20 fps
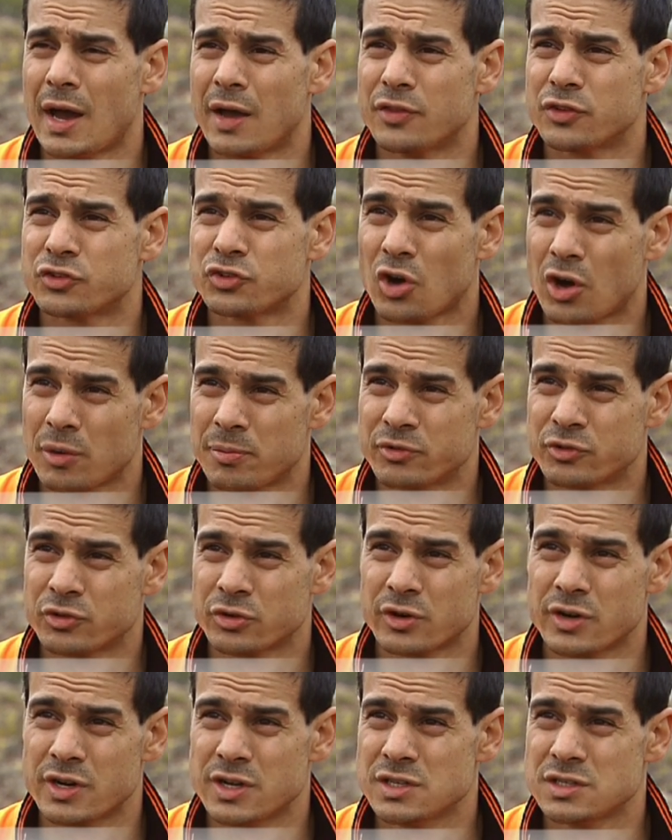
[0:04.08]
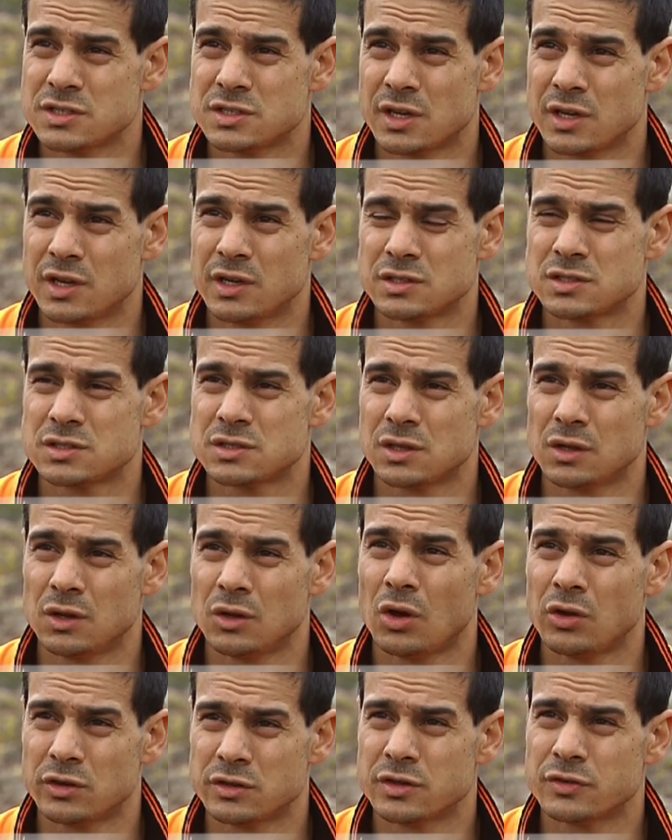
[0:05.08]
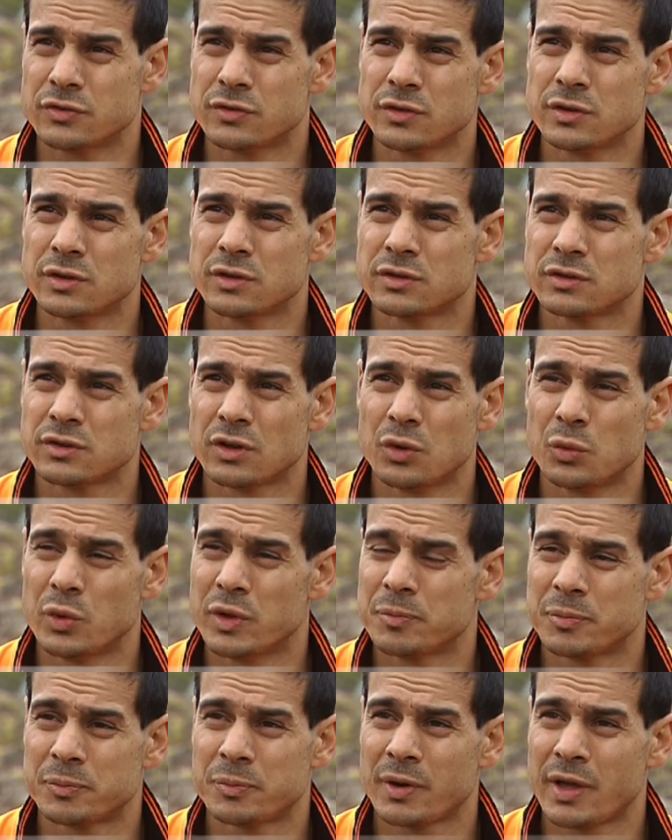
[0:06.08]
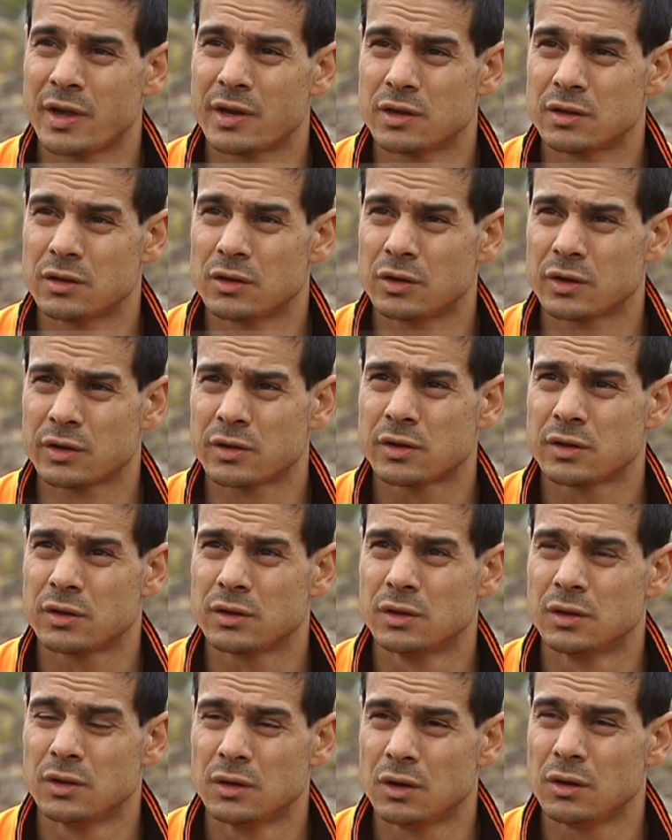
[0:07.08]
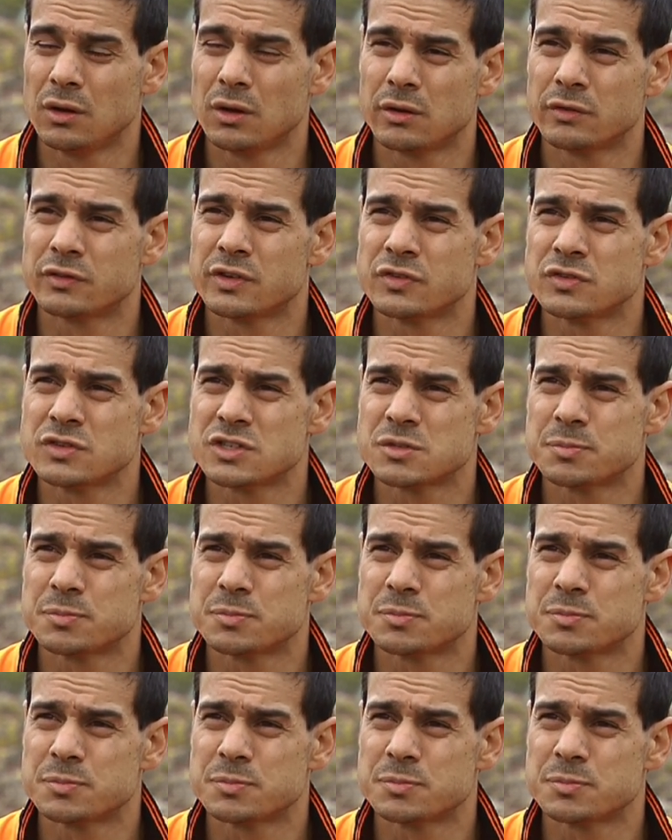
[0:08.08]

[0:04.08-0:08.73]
The type of trees, yeah, it's a lot different. So we're planting like a lot of different